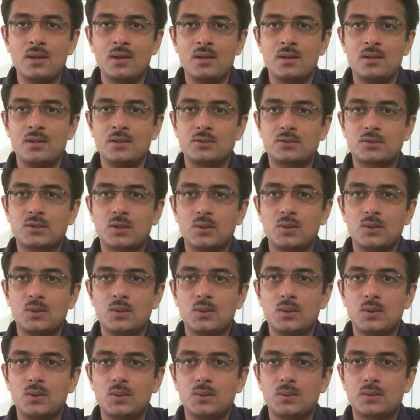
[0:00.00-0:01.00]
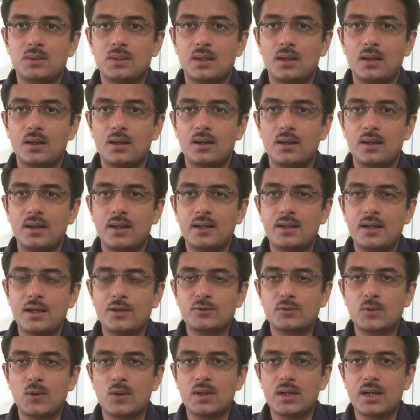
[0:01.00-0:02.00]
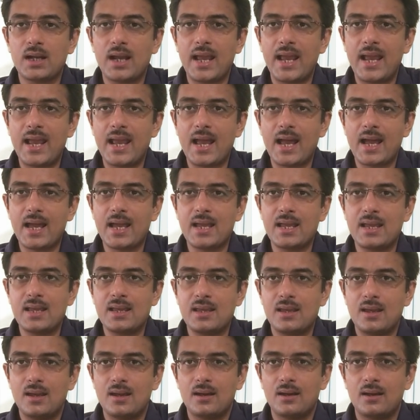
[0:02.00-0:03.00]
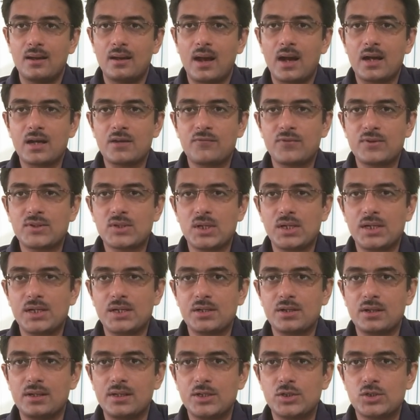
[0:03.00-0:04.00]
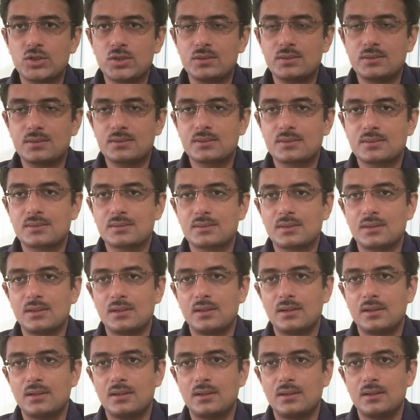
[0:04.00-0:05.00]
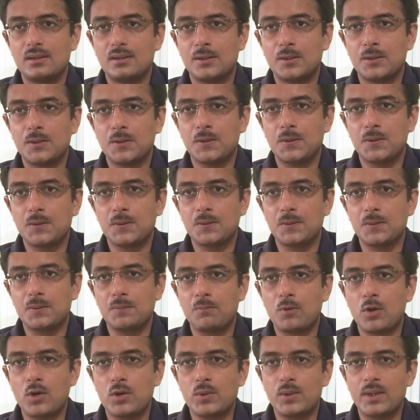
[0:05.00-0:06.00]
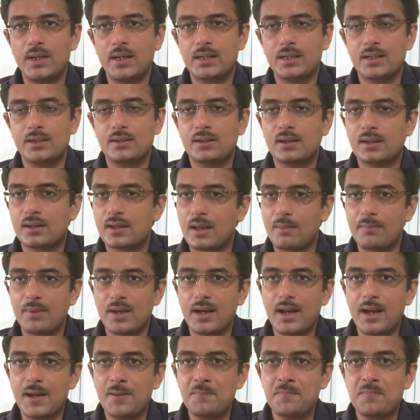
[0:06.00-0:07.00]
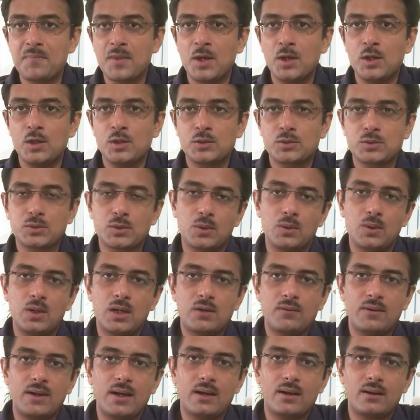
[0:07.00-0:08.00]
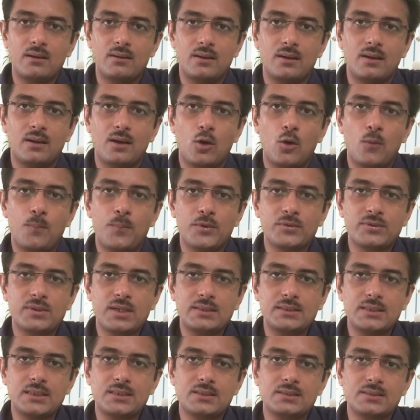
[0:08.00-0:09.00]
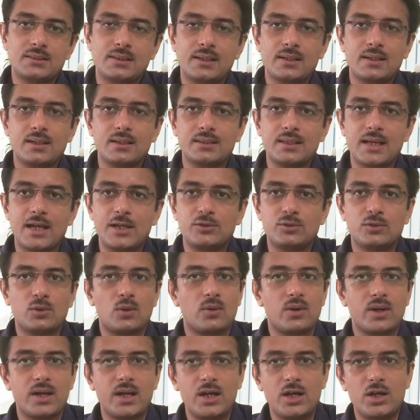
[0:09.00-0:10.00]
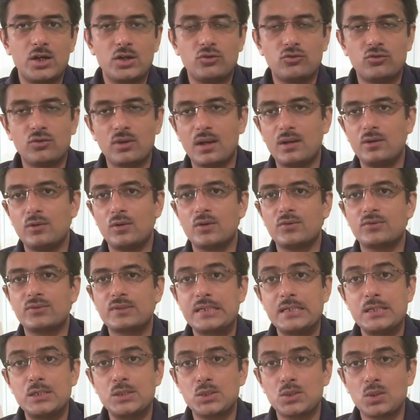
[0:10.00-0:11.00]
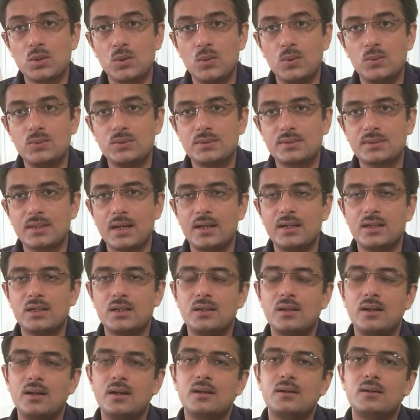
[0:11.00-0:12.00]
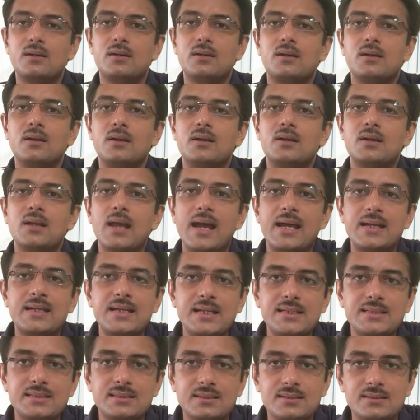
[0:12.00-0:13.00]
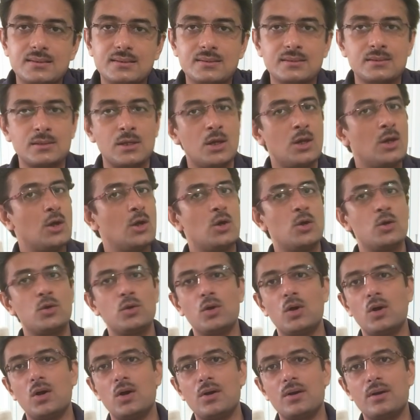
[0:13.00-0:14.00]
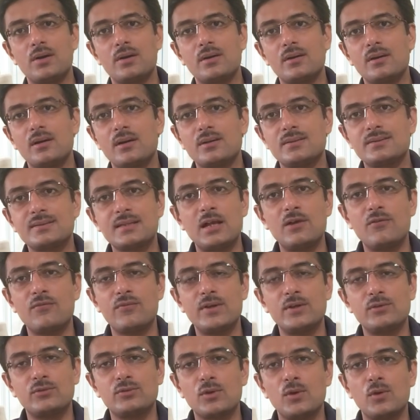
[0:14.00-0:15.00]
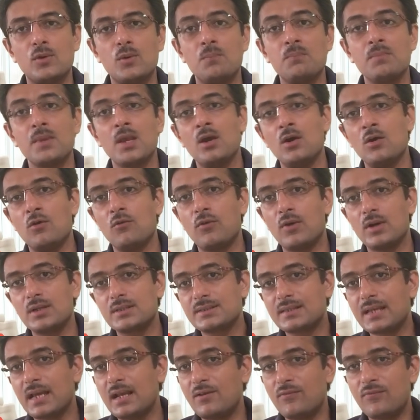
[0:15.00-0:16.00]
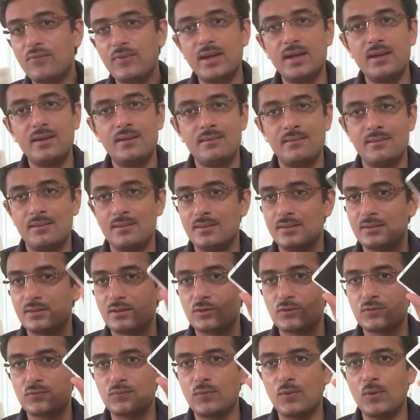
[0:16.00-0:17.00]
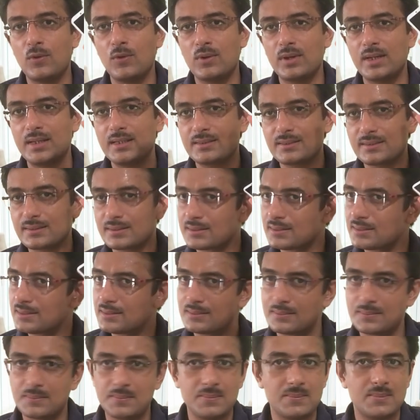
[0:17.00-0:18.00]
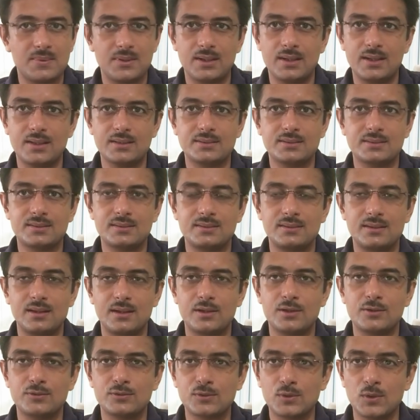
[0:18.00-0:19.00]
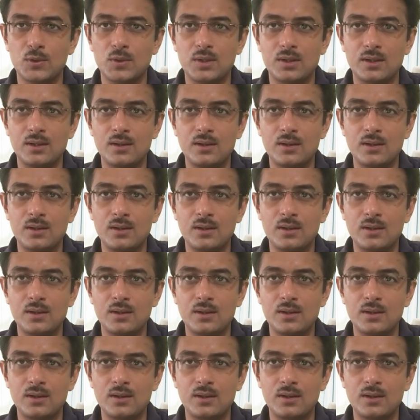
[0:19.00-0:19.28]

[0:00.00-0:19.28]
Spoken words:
So it has got AI, artificial intelligence modulated camera. So it will, Oppo says it's recognize your age and your skin tones, and it enhances your selfie. So for selfie, this phone is, yes, it is good.